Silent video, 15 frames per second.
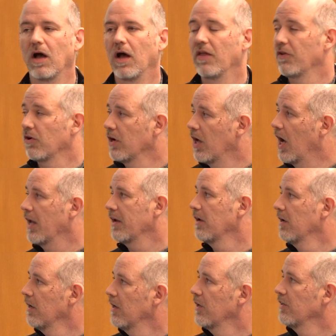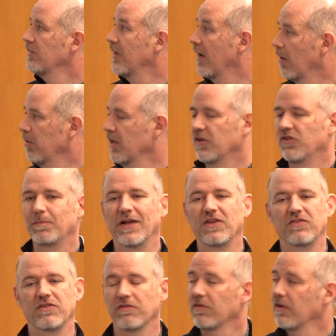and they're not terribly
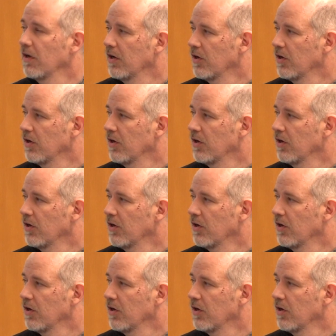expensive.